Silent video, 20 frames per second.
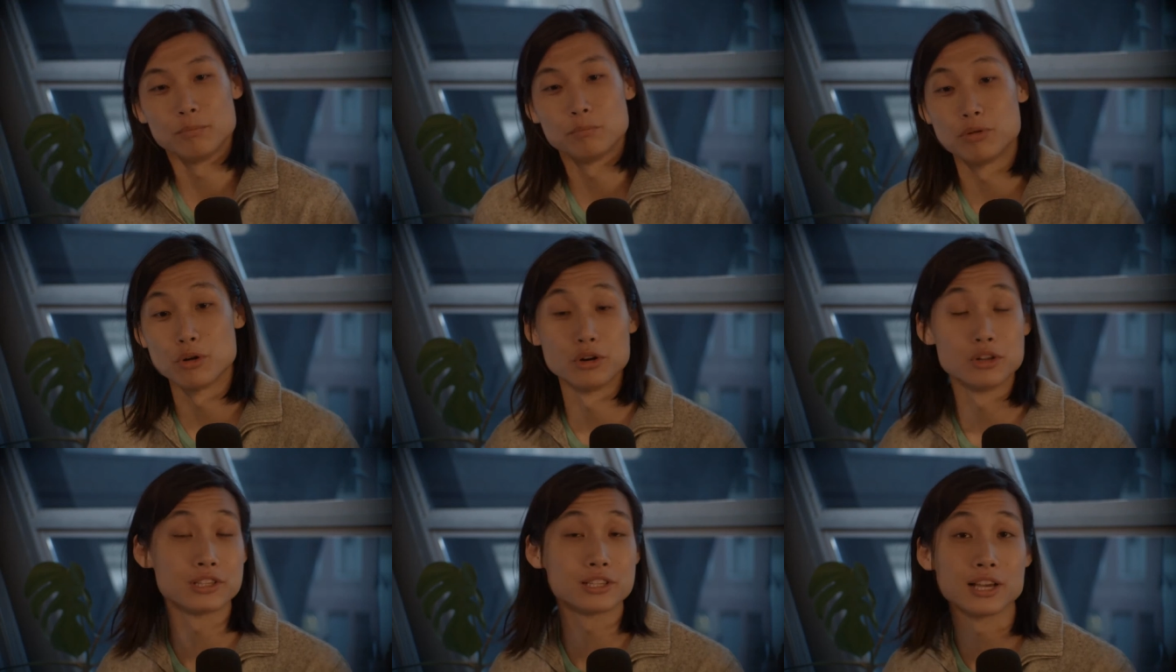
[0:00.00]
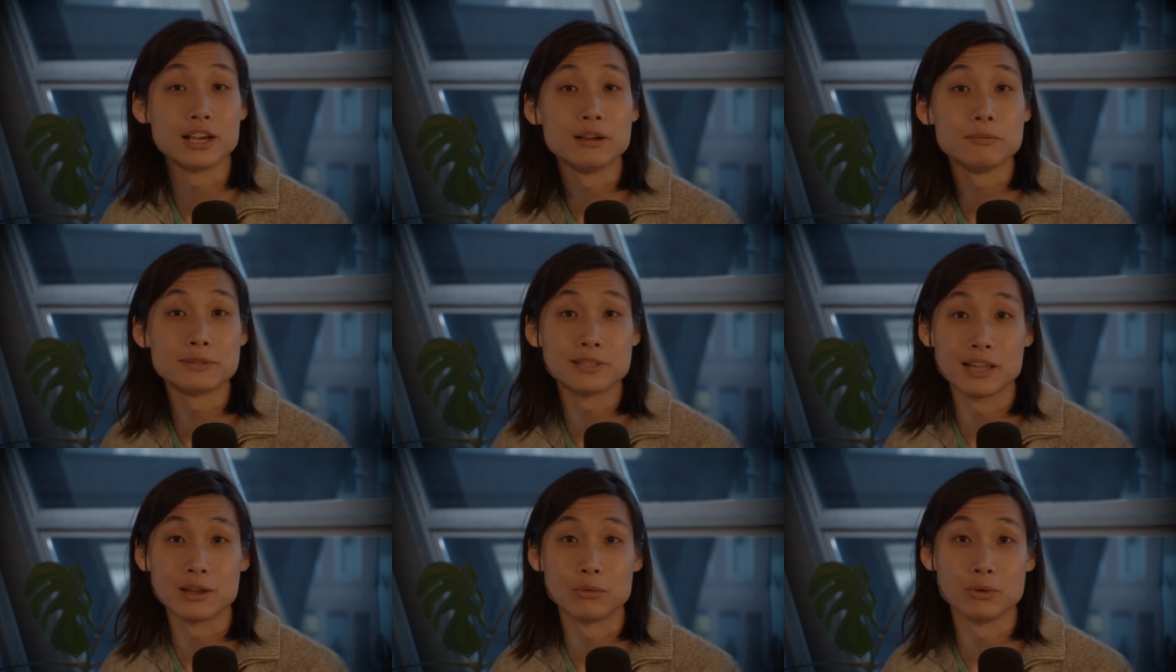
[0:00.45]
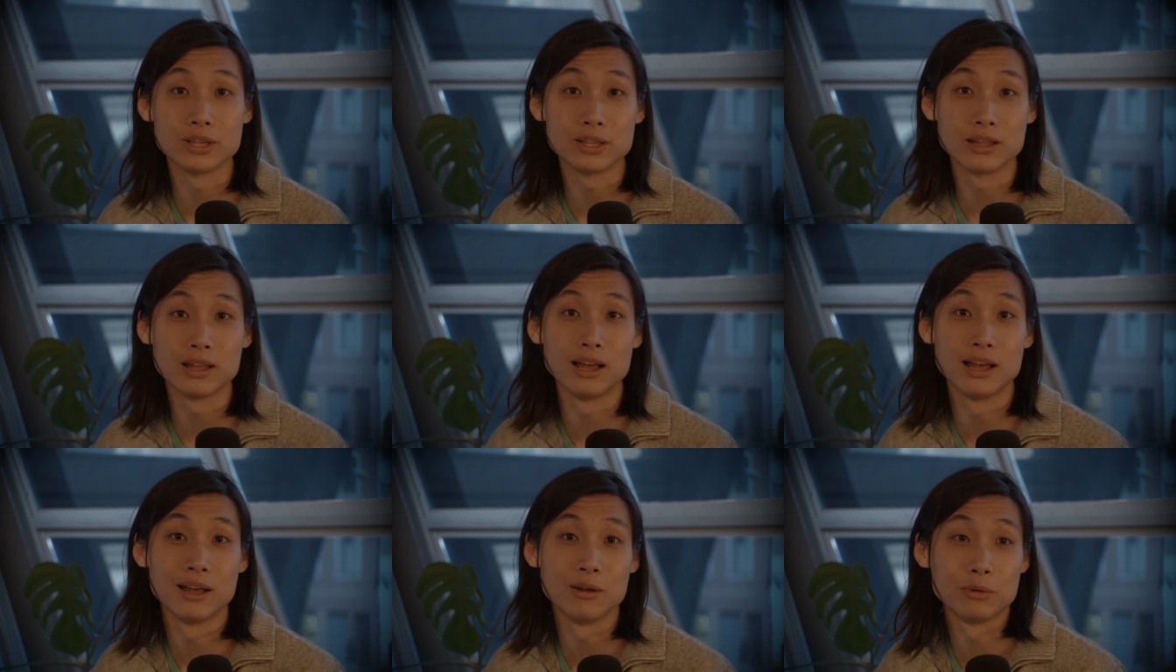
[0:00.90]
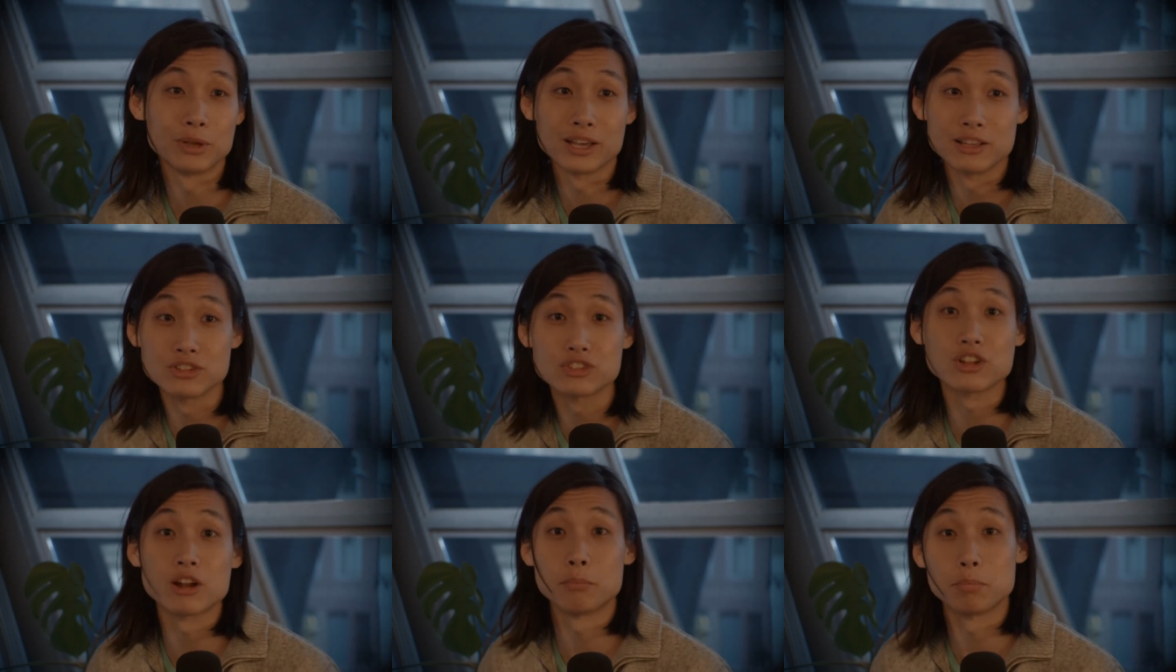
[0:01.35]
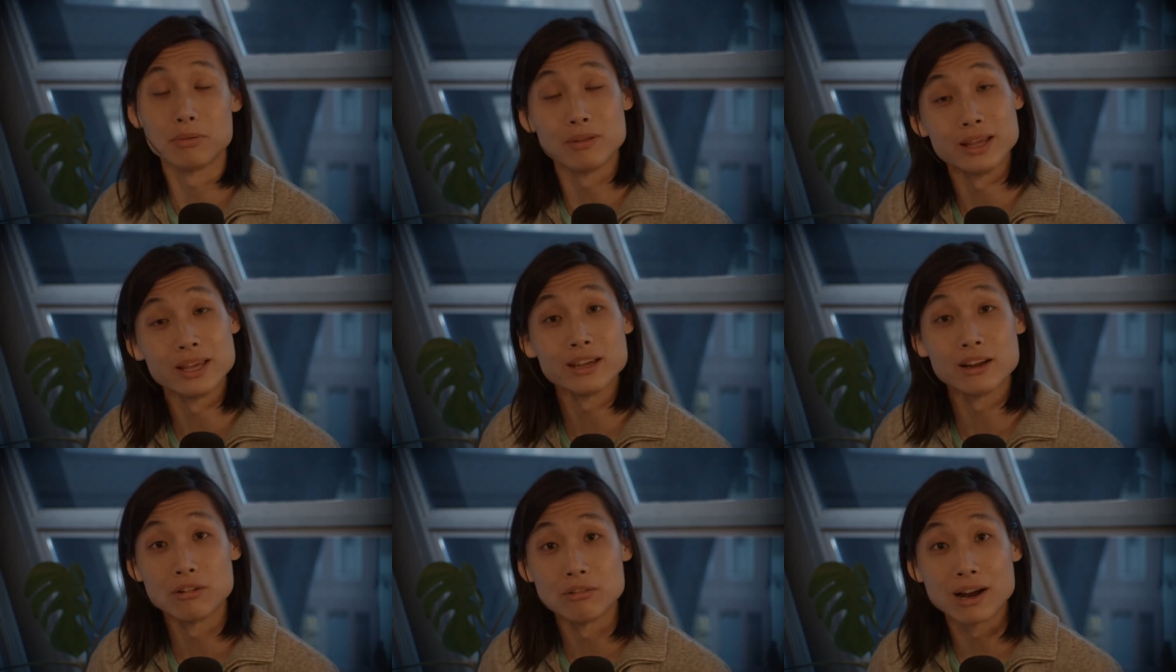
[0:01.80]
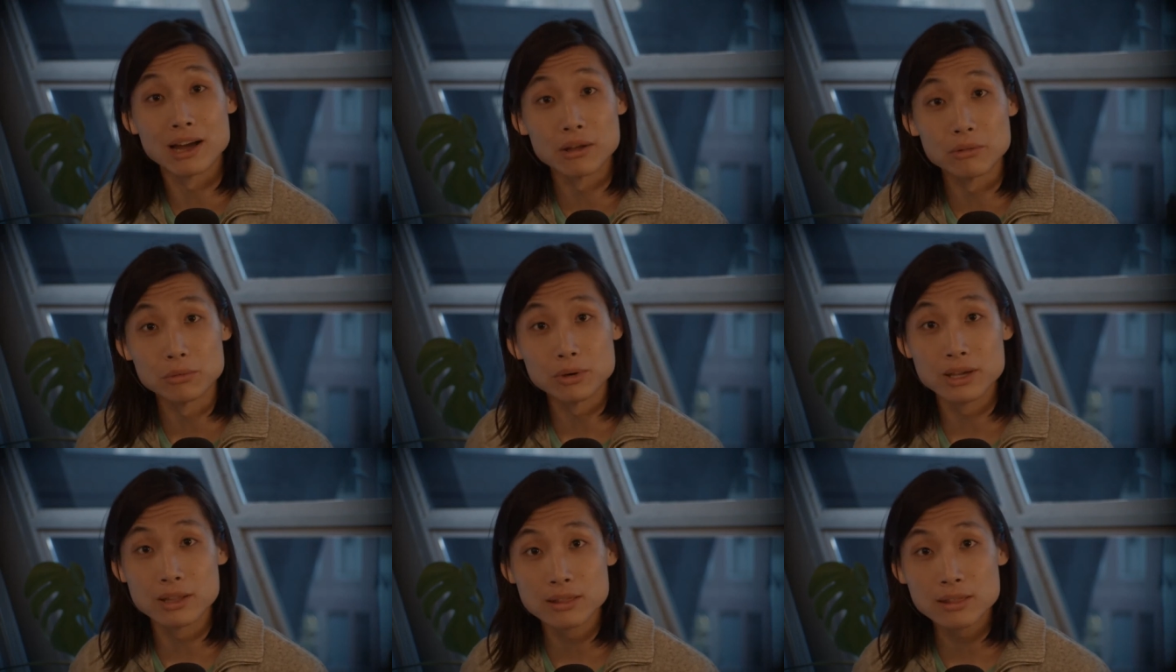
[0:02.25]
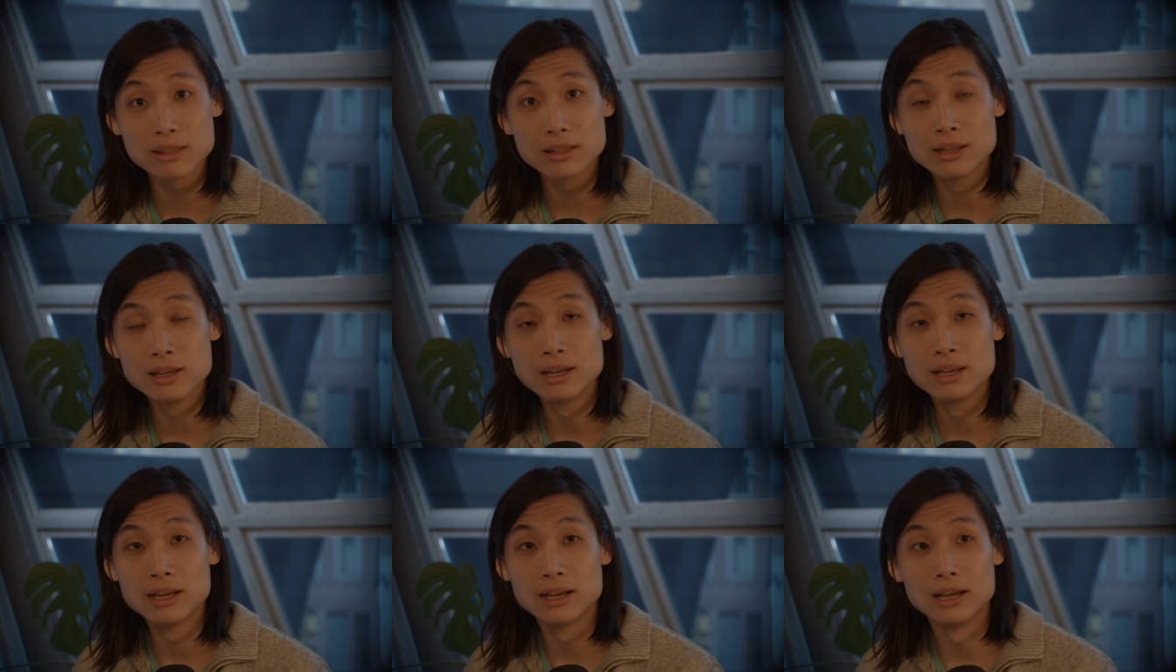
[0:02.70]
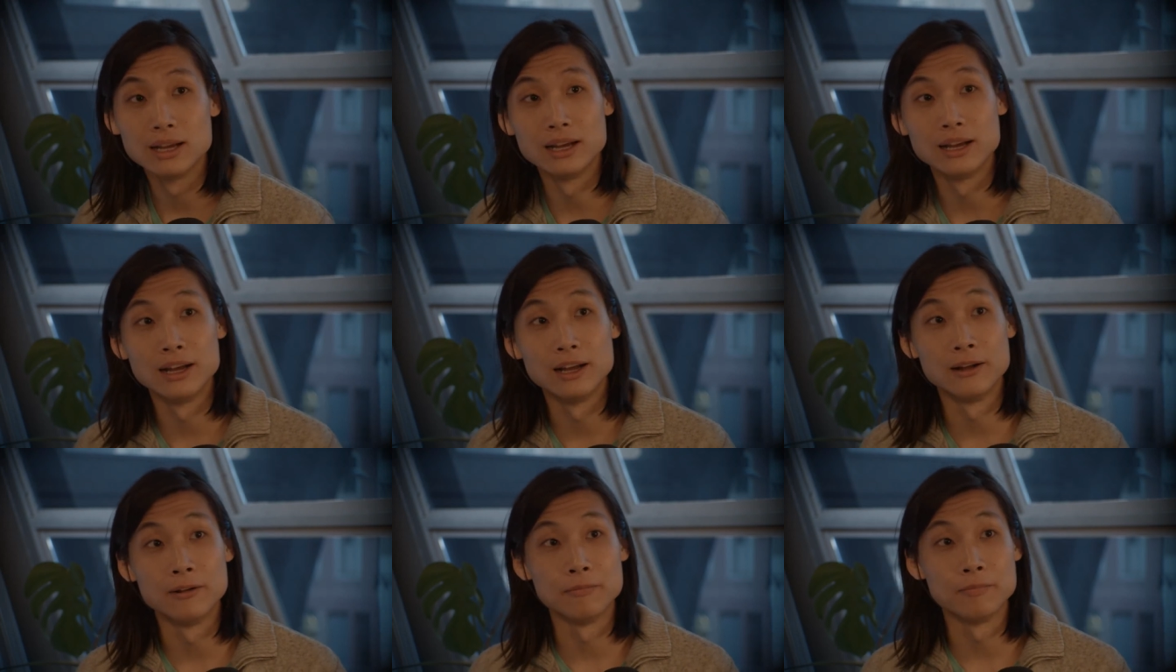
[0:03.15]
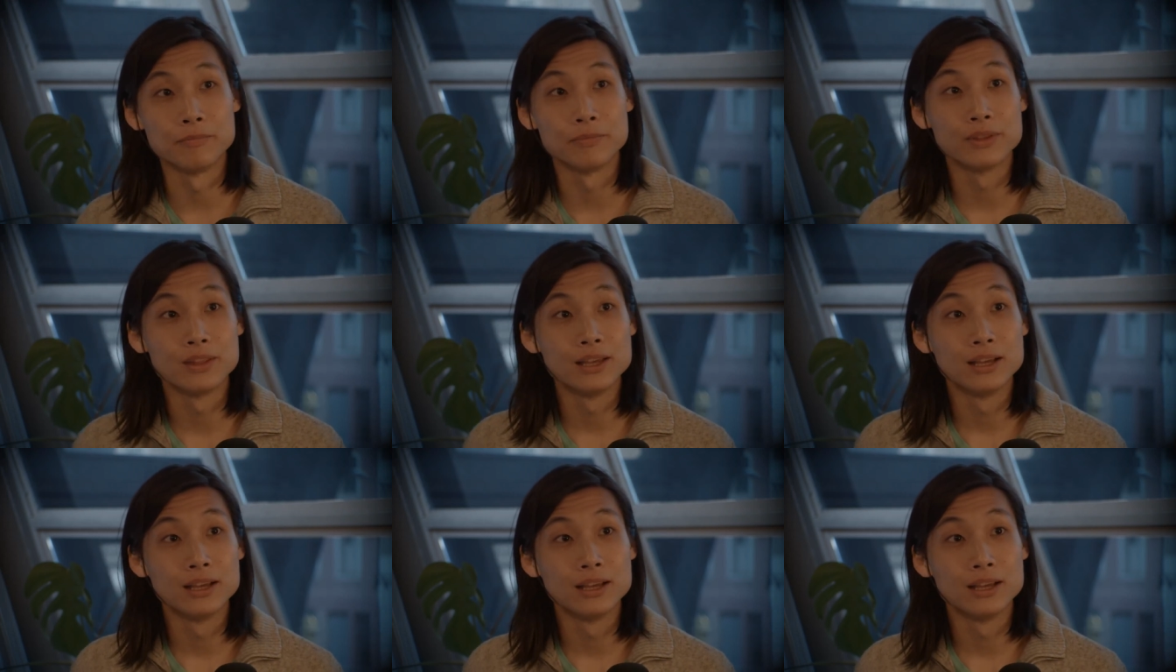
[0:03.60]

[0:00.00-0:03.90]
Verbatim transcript: prototypes that we uh, we can start playing around with. Um,